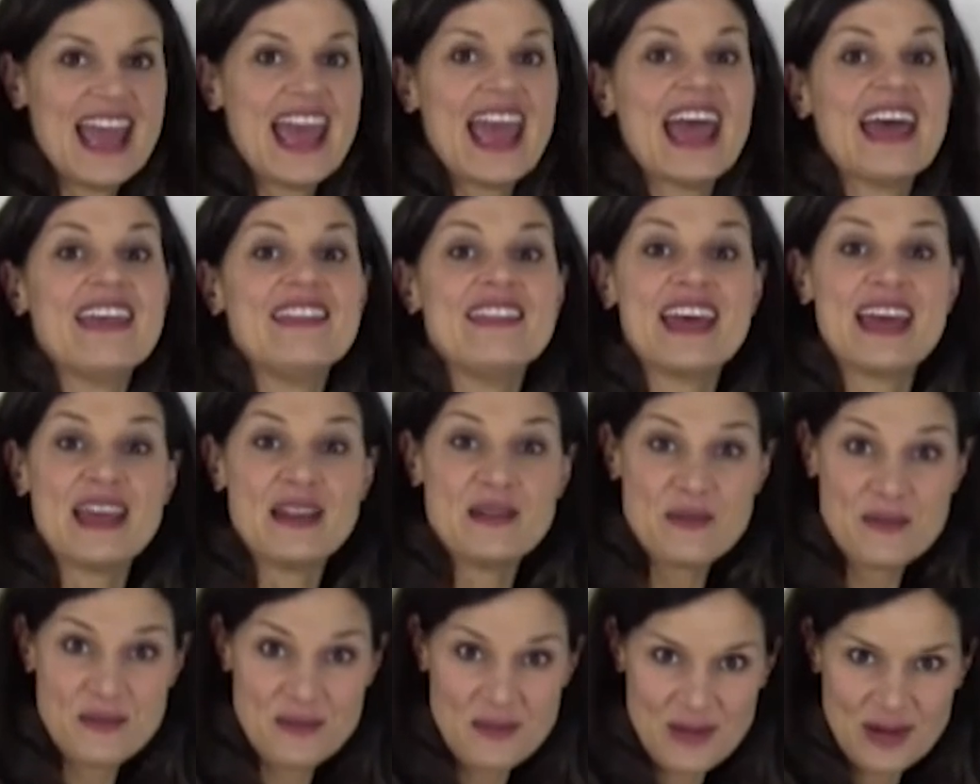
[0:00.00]
and
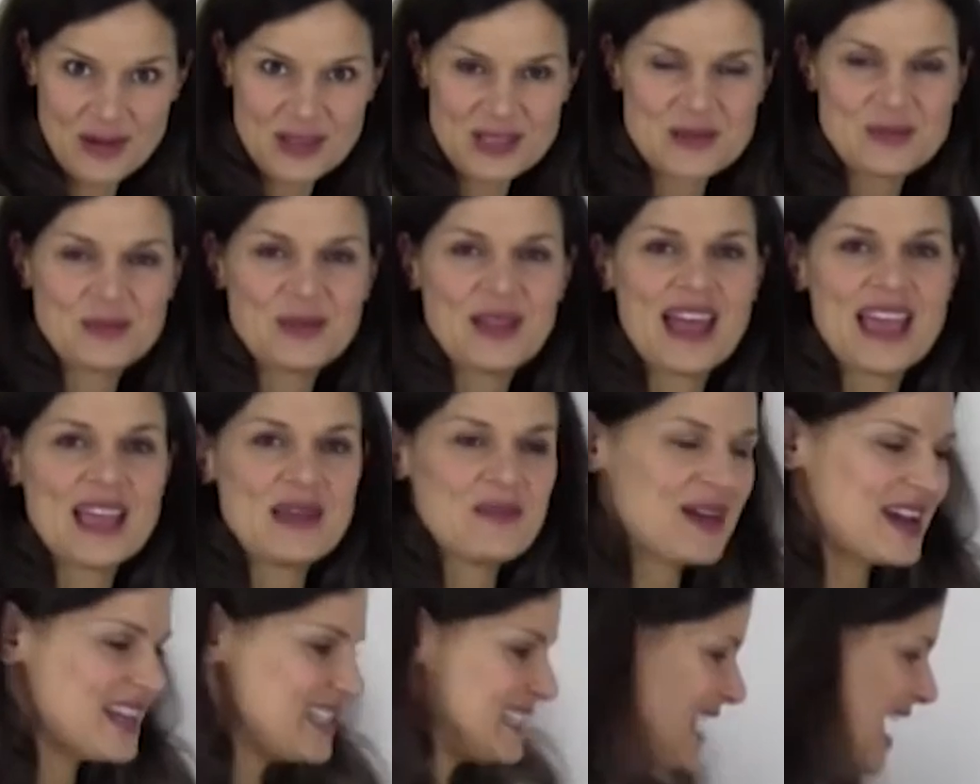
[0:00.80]
then multiplying
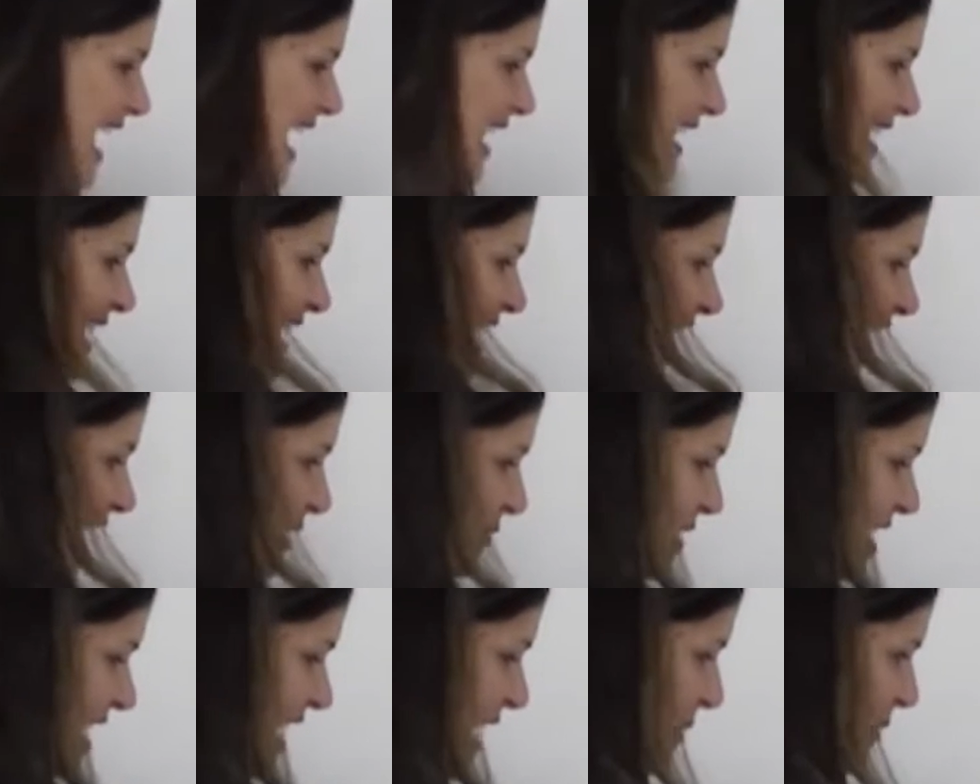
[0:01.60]
by 10 again,
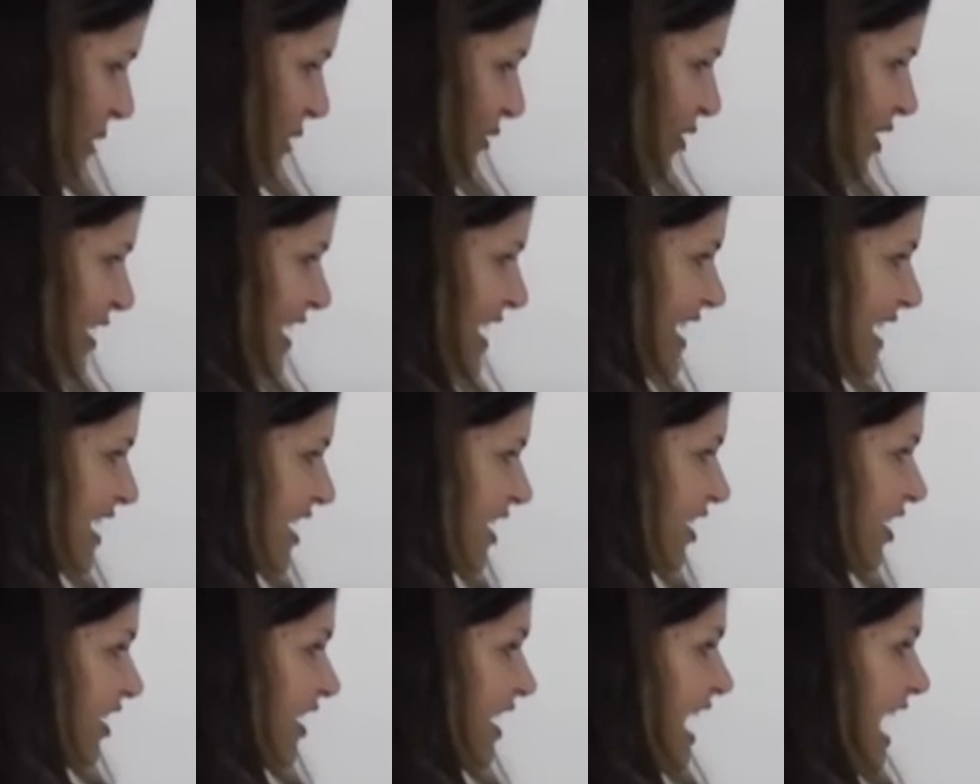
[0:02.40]
we come over
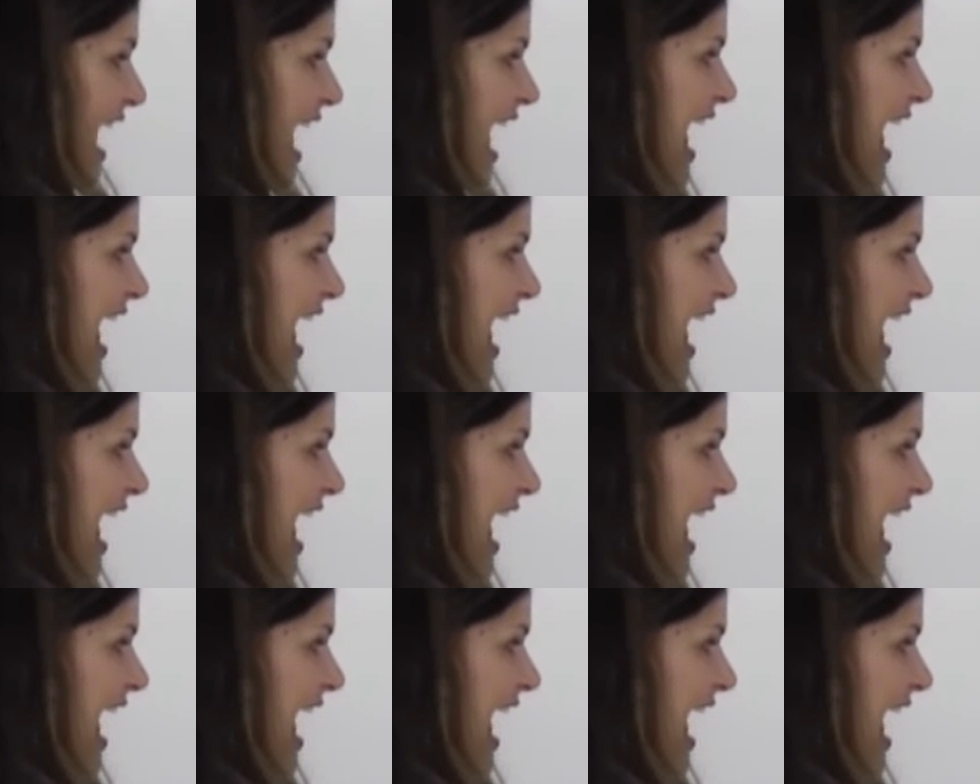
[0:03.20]
here,